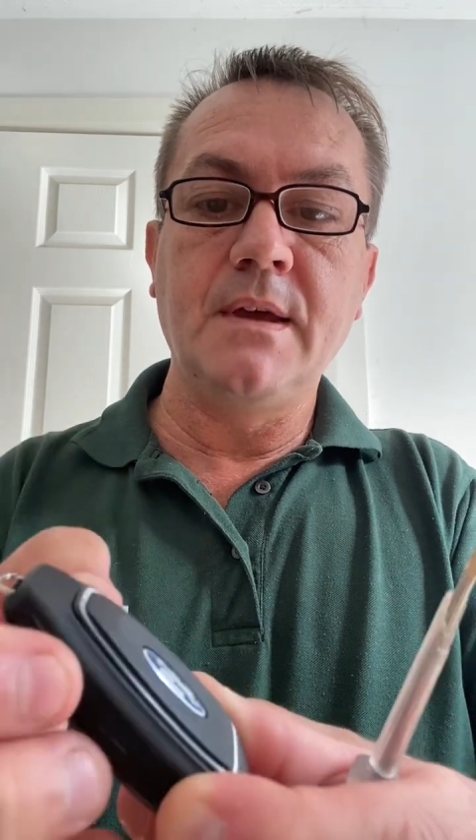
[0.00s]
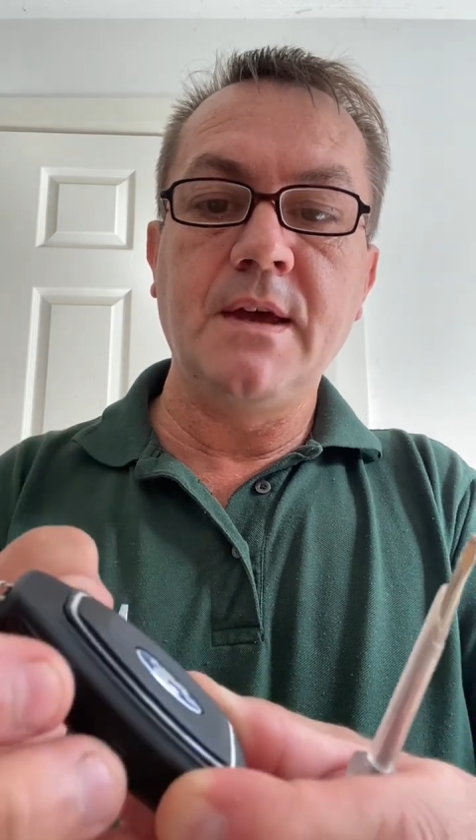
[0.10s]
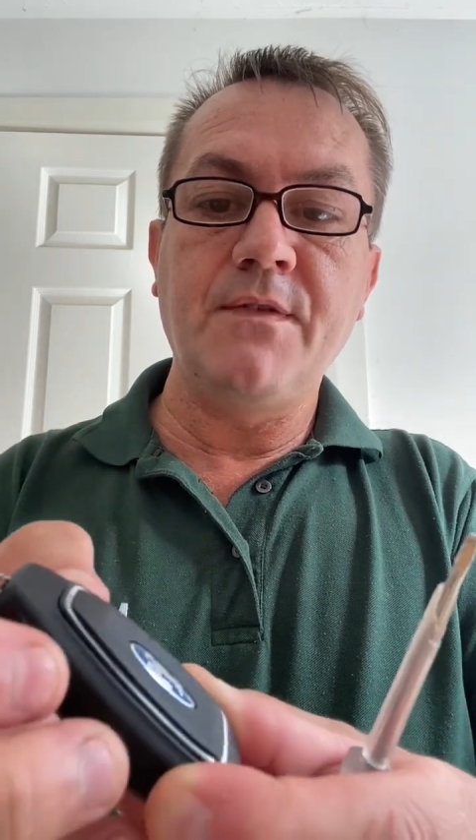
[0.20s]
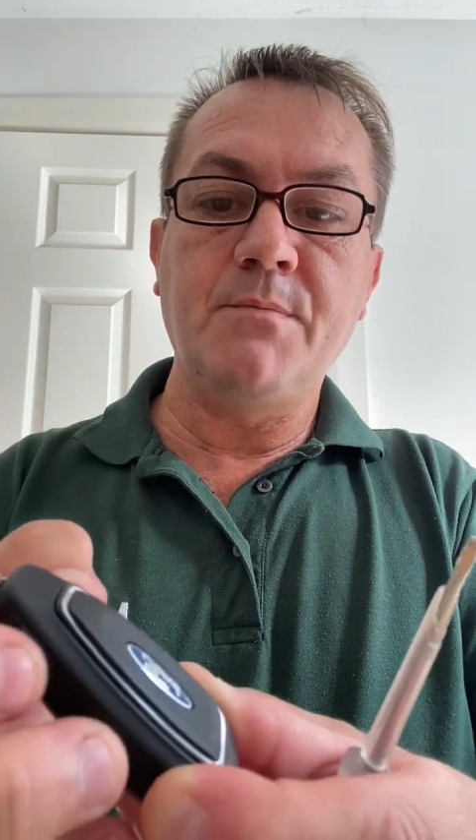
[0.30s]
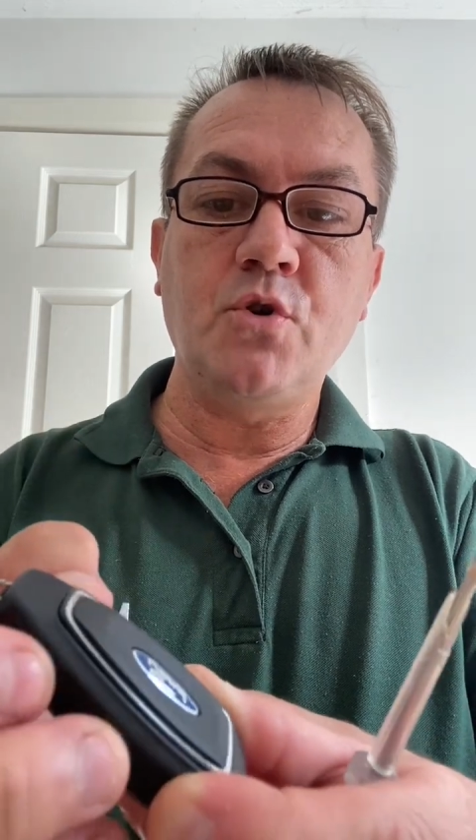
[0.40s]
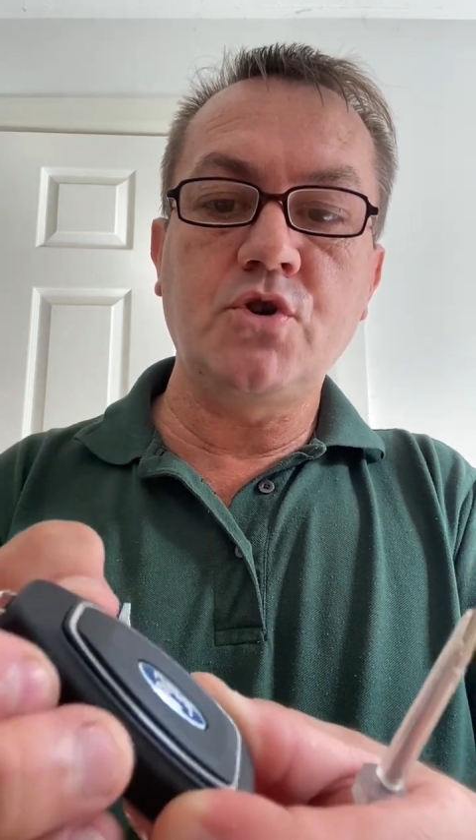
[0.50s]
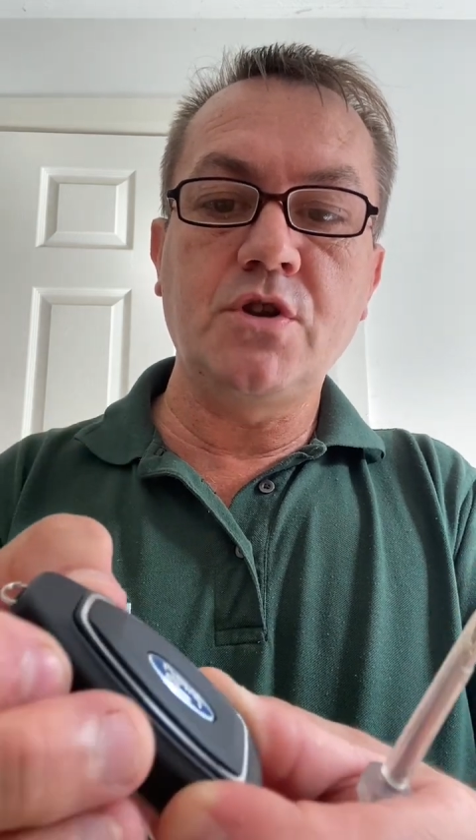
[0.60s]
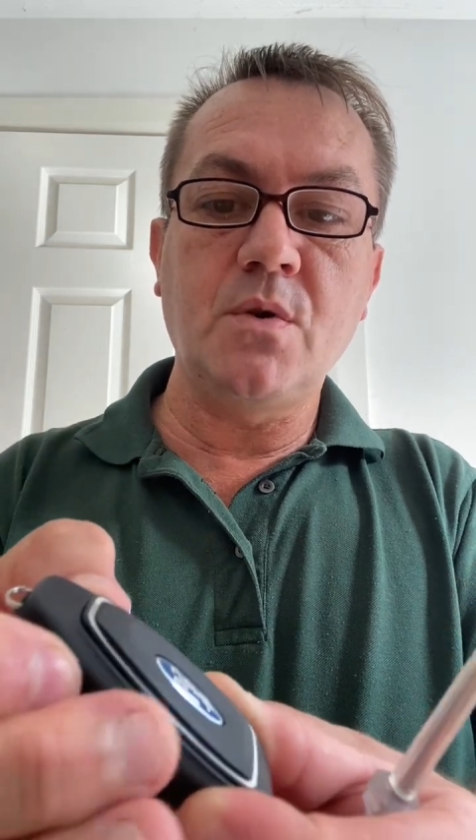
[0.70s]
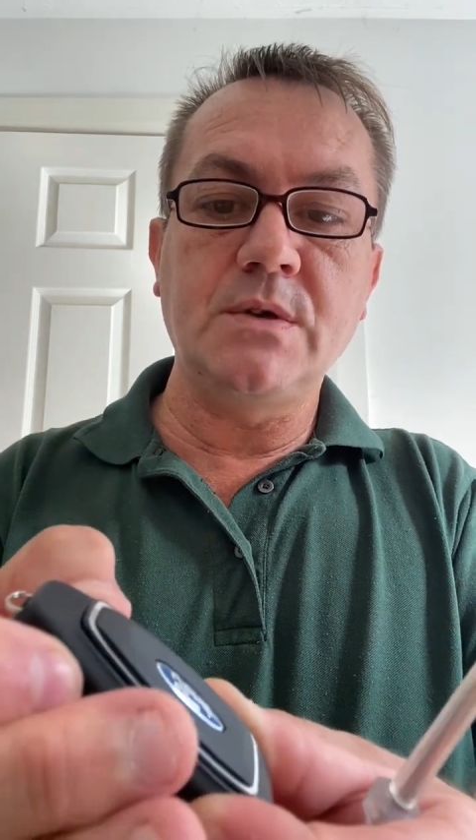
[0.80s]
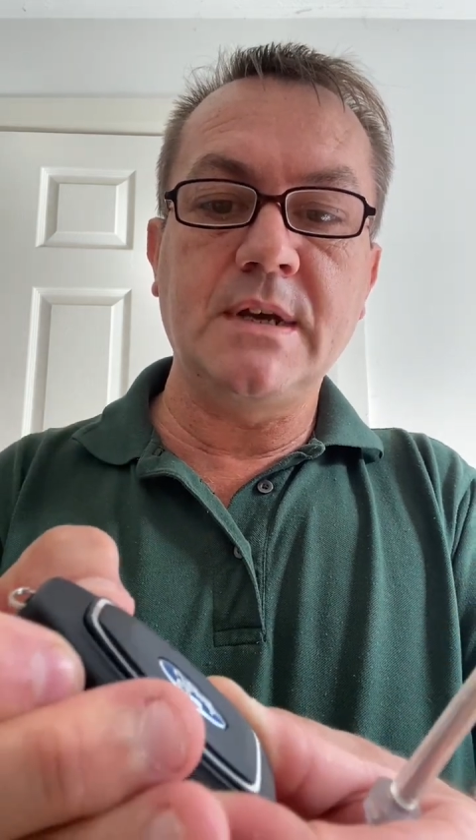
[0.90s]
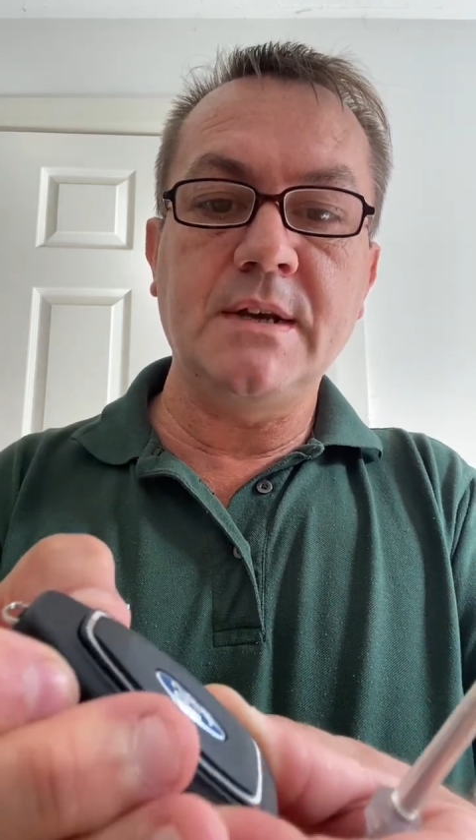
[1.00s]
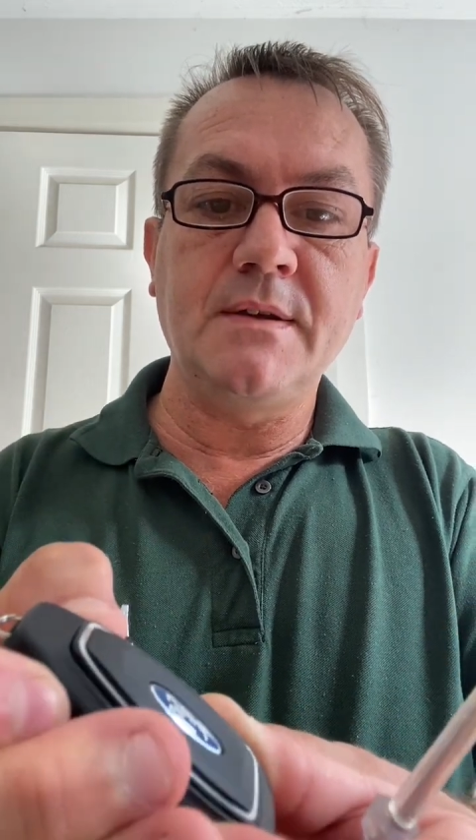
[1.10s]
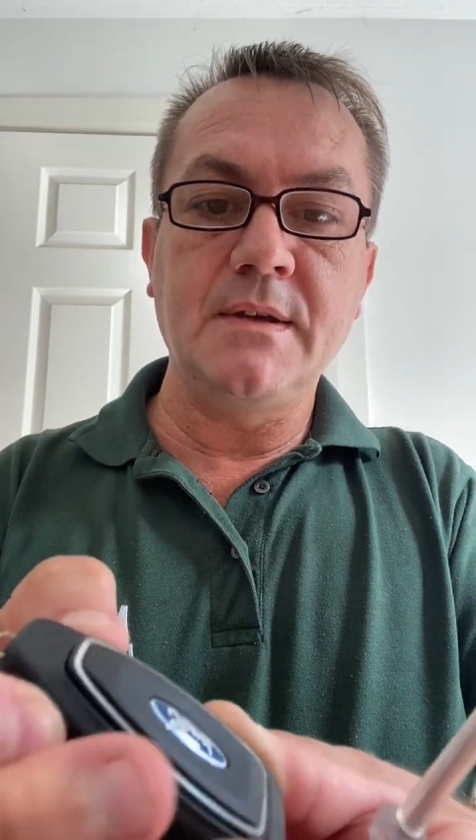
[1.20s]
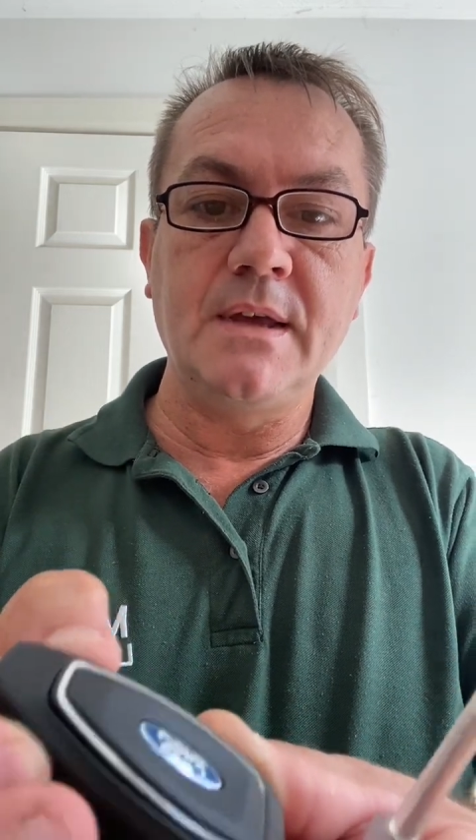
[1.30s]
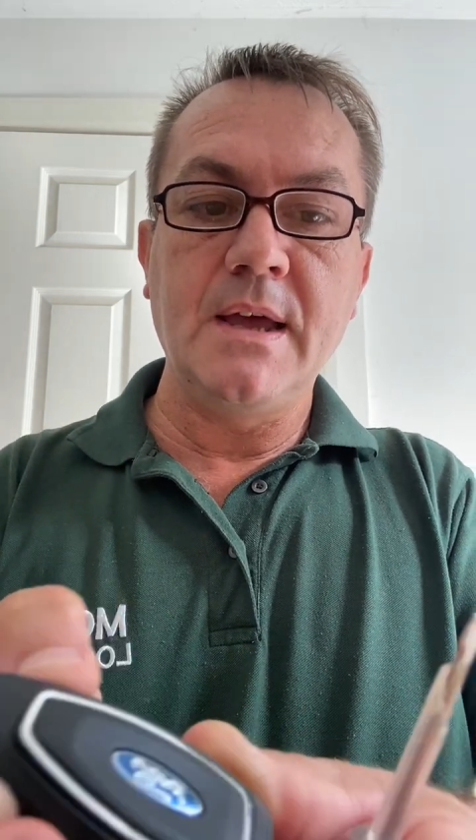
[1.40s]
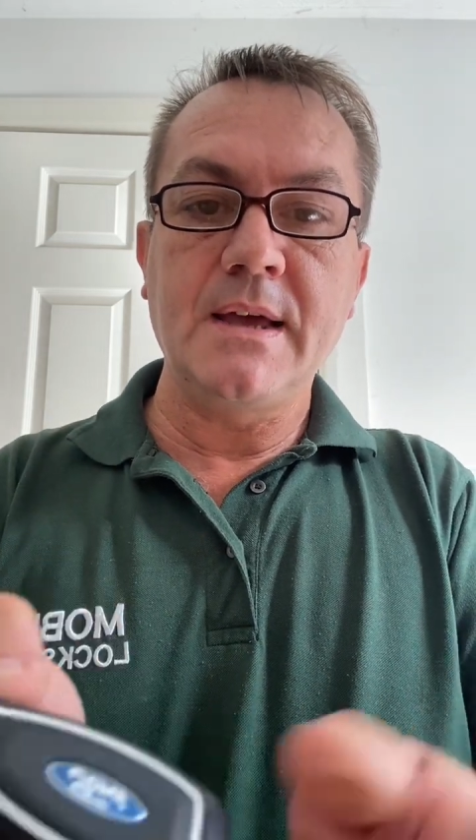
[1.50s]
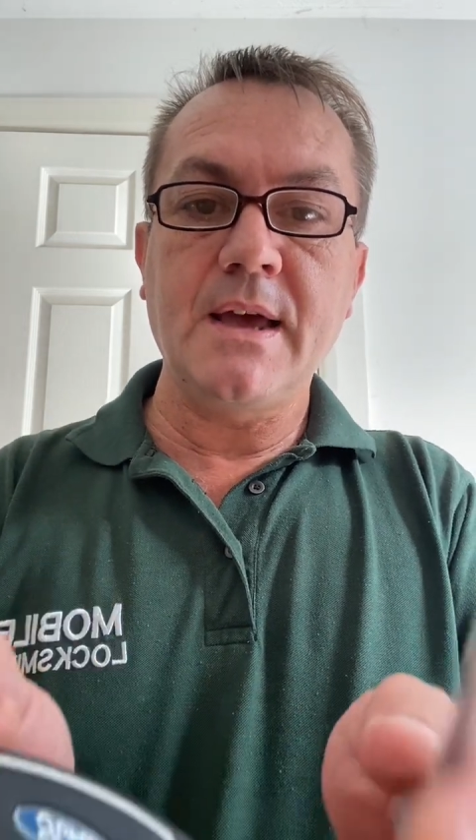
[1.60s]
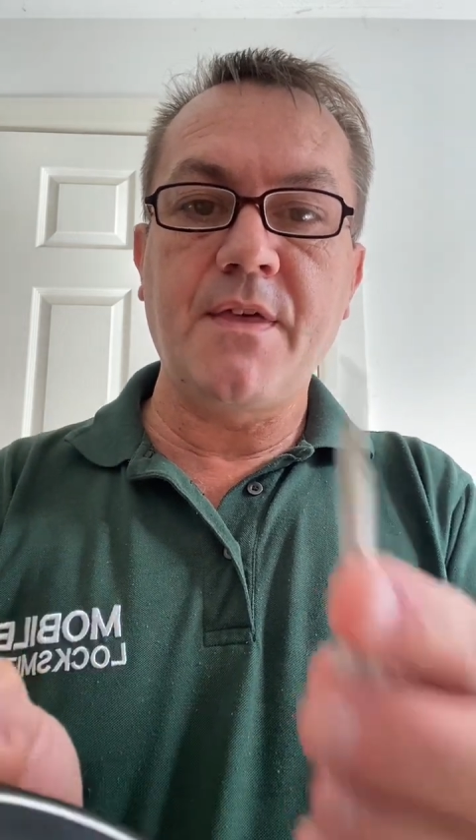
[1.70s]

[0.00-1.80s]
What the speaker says: You push those in, get